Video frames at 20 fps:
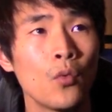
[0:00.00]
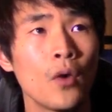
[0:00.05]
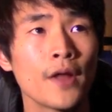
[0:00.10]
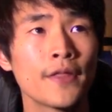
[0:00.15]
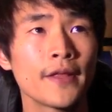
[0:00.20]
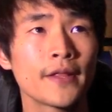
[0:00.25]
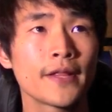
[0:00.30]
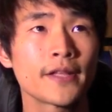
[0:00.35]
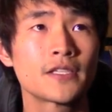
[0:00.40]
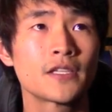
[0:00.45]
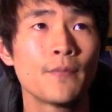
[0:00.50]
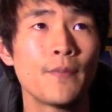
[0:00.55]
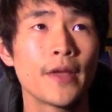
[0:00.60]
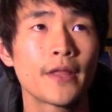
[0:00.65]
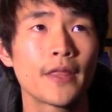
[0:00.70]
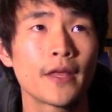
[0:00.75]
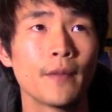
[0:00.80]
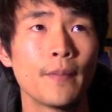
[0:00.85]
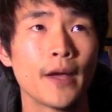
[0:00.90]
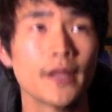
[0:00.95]
Well, I think that's the
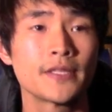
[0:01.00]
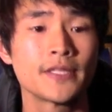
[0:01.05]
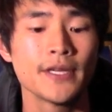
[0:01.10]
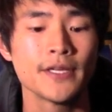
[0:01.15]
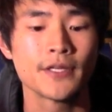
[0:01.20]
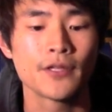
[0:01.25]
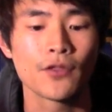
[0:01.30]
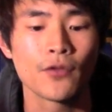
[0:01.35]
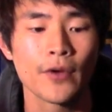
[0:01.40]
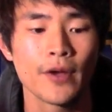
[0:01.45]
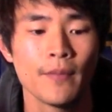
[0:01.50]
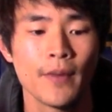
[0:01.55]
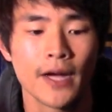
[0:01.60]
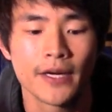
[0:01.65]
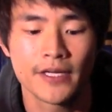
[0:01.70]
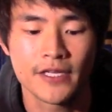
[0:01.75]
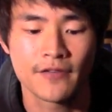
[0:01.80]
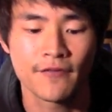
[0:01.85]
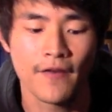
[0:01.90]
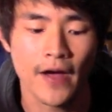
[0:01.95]
big thing about season 3.
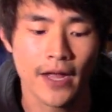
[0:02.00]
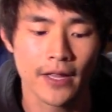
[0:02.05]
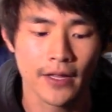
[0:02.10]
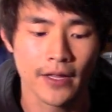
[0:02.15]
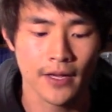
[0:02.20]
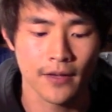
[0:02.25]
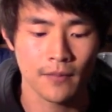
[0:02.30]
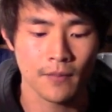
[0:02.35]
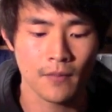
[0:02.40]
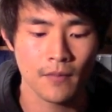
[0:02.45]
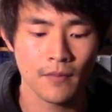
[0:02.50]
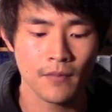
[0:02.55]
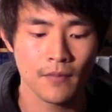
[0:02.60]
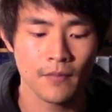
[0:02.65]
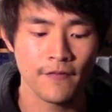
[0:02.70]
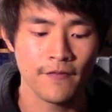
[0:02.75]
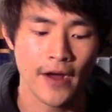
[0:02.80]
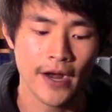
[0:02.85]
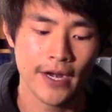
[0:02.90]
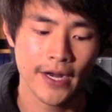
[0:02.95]
Monty's finally
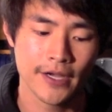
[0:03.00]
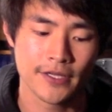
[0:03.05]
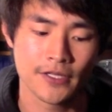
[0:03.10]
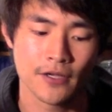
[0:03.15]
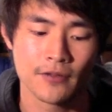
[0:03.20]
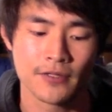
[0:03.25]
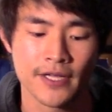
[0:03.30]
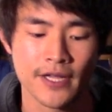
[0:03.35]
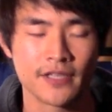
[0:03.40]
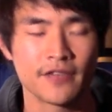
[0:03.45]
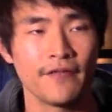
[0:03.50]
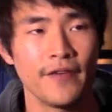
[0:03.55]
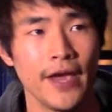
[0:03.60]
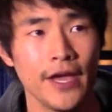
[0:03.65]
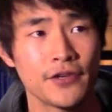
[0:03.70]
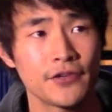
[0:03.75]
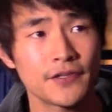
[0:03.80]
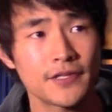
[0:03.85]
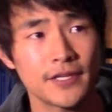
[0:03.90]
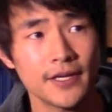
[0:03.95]
finding his own sense of
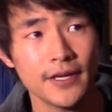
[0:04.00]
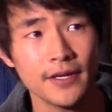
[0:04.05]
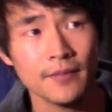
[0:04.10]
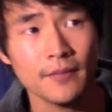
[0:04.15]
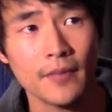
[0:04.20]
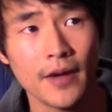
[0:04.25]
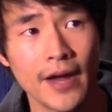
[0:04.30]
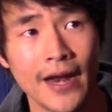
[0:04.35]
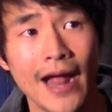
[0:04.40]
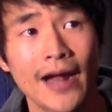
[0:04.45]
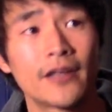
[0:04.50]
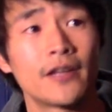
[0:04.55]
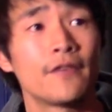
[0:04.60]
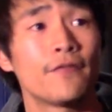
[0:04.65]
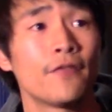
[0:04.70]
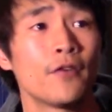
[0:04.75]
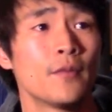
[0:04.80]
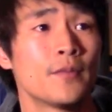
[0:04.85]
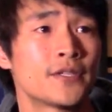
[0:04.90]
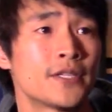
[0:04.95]
agency and
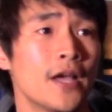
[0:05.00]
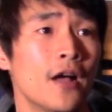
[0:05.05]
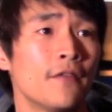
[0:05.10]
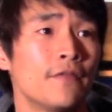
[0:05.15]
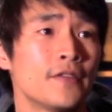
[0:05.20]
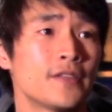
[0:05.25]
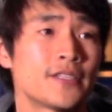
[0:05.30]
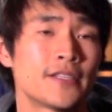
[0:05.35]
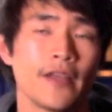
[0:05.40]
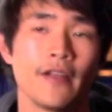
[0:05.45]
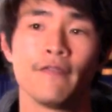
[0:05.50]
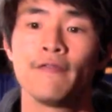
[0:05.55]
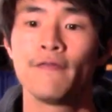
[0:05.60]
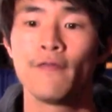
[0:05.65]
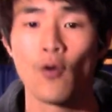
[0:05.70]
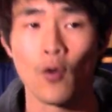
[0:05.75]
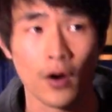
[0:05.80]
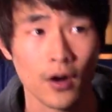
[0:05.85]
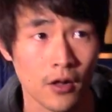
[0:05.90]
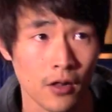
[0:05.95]
acting for himself instead of
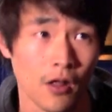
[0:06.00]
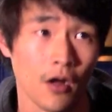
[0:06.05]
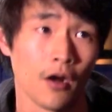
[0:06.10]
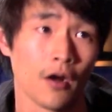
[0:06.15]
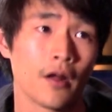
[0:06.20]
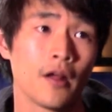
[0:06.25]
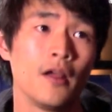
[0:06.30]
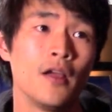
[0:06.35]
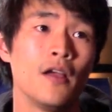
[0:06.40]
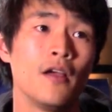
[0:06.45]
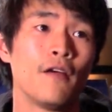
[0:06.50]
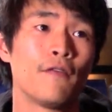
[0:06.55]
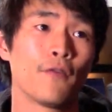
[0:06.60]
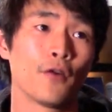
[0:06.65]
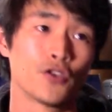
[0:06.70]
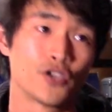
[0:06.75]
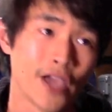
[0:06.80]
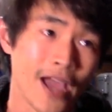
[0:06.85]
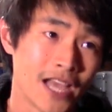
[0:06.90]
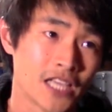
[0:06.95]
for Clark,
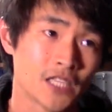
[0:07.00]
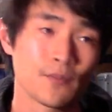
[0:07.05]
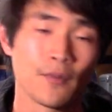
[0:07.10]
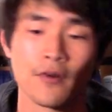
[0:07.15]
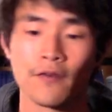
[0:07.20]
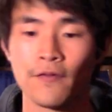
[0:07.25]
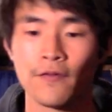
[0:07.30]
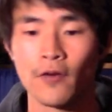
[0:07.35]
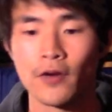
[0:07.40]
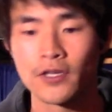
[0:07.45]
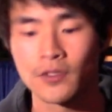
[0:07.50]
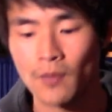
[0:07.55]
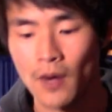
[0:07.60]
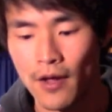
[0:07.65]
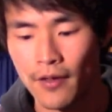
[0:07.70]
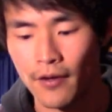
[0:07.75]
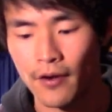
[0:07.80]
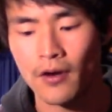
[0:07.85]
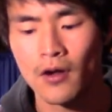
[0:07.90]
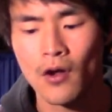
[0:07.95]
for Jasper, for his
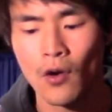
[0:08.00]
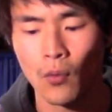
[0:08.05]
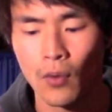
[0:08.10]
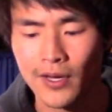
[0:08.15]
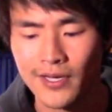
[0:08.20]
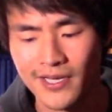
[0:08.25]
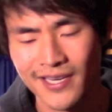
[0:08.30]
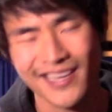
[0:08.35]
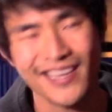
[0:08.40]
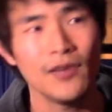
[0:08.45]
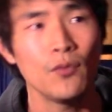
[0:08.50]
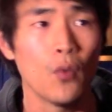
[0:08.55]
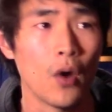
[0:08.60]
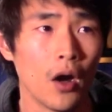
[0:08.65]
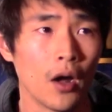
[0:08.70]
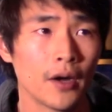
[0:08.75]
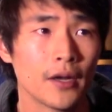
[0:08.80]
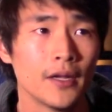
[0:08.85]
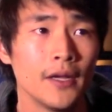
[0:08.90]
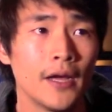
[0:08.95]
mother. What does he want?
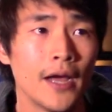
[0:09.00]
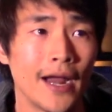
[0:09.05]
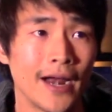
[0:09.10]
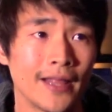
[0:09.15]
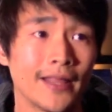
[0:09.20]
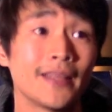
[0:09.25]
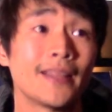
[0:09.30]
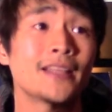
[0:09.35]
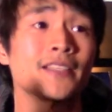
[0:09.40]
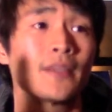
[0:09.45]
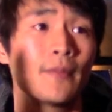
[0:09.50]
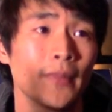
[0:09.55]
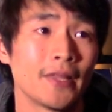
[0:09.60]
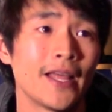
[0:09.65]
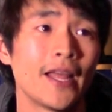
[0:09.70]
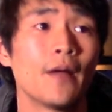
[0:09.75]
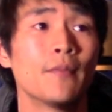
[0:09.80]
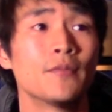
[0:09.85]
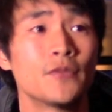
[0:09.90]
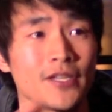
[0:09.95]
And I think that's
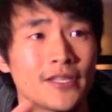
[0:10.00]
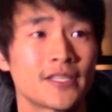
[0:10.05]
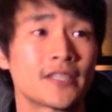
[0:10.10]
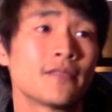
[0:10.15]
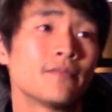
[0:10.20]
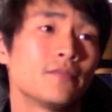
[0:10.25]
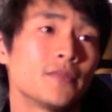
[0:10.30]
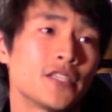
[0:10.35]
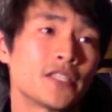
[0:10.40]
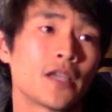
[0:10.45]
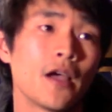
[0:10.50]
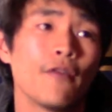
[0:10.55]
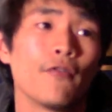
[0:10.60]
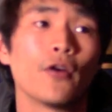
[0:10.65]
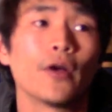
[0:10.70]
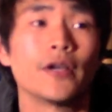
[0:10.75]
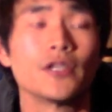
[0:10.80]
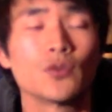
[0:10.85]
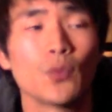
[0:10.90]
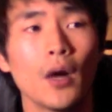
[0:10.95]
something that I'm just
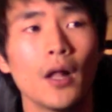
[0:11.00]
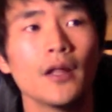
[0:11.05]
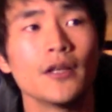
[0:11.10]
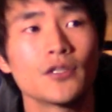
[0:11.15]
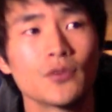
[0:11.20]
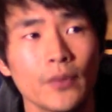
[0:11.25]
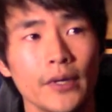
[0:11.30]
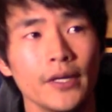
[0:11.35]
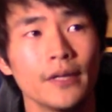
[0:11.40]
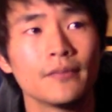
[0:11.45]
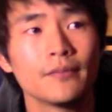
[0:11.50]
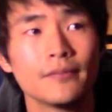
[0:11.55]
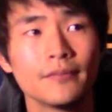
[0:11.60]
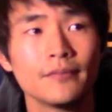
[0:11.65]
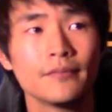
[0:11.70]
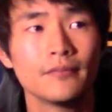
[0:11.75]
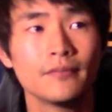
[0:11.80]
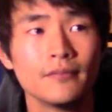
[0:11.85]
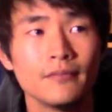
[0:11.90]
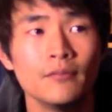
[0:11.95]
discovering as well as we
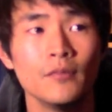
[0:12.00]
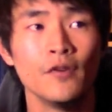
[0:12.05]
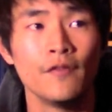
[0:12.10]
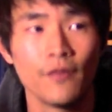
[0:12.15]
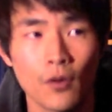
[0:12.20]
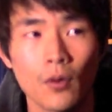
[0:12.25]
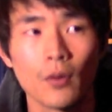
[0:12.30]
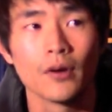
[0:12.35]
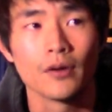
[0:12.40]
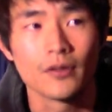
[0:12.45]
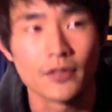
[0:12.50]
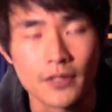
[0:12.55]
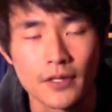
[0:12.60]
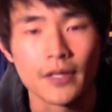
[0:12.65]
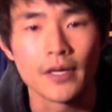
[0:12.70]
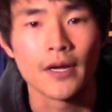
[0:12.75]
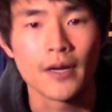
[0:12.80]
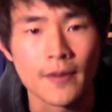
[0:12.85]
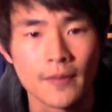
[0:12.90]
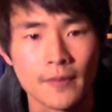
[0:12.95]
move forward. So.